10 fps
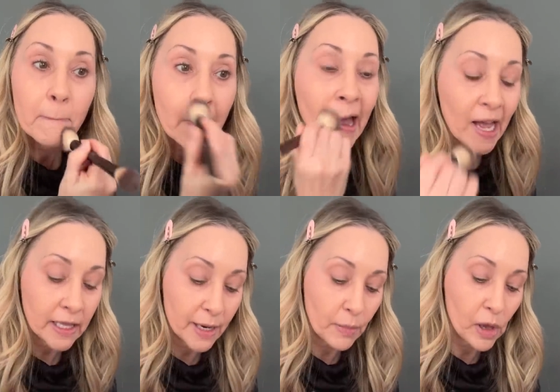
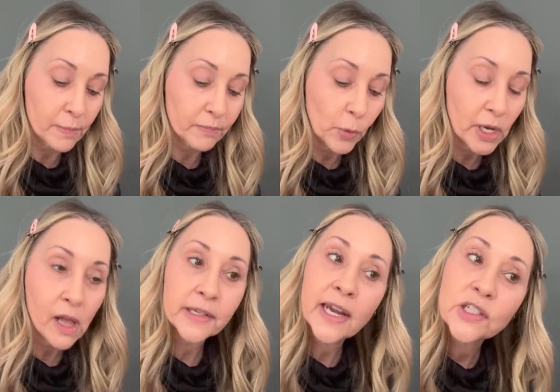highlight balm. We
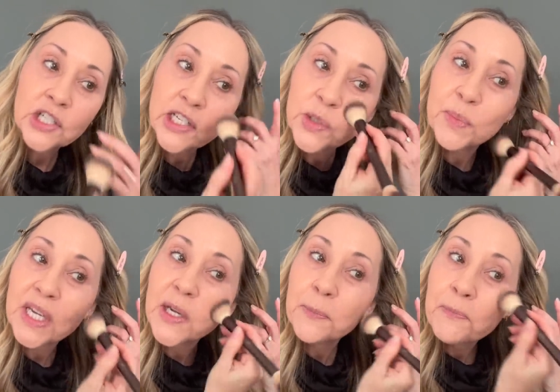call it
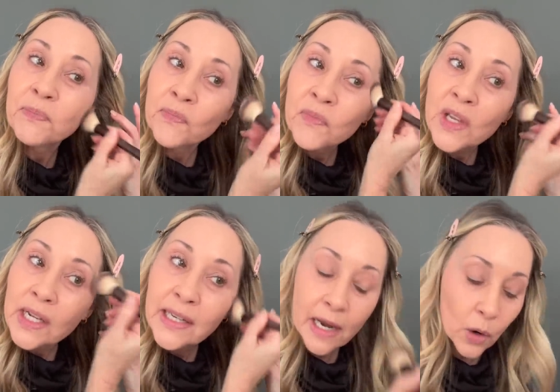HHB.
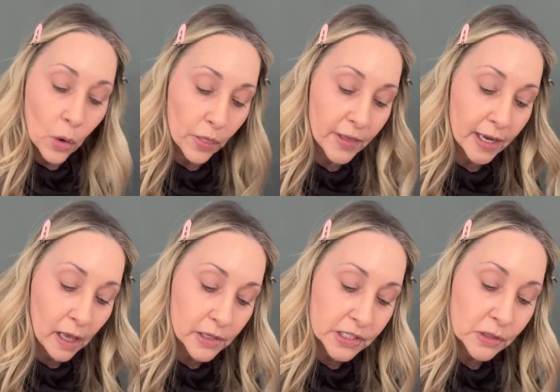Now, they
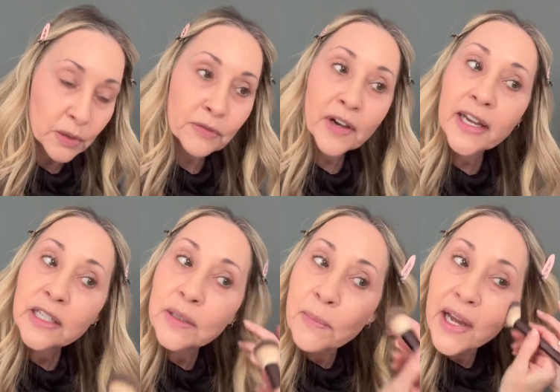also
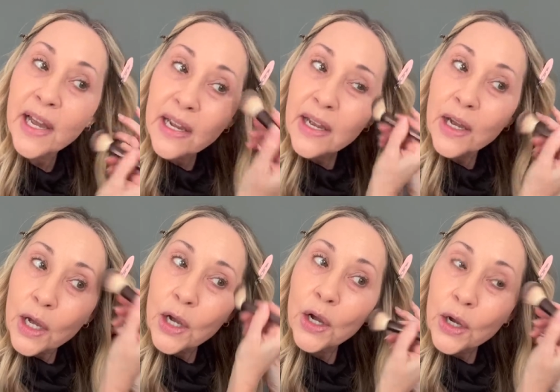invited my
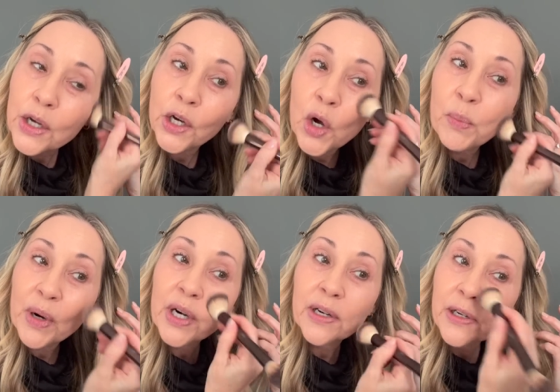
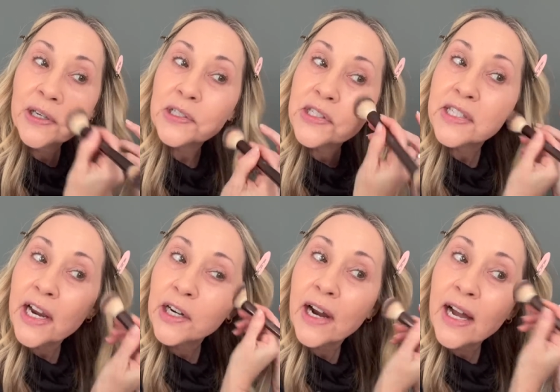co-partner,
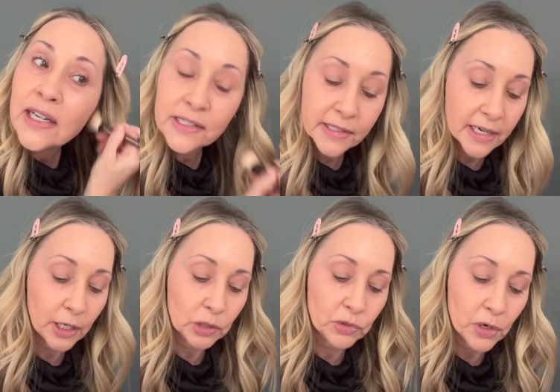Sarah,
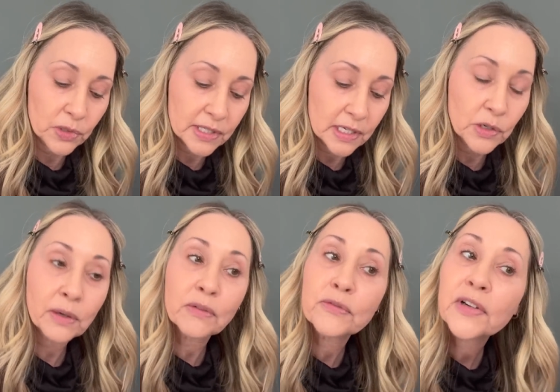Sarah Rosie. You
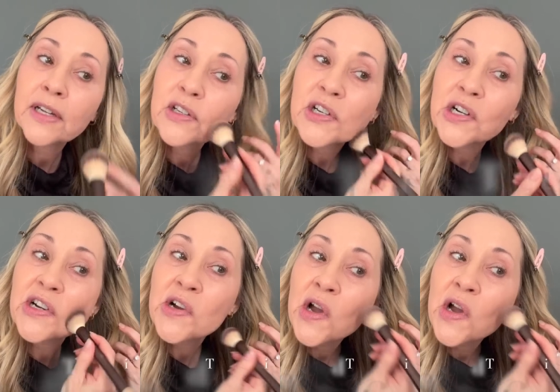can find her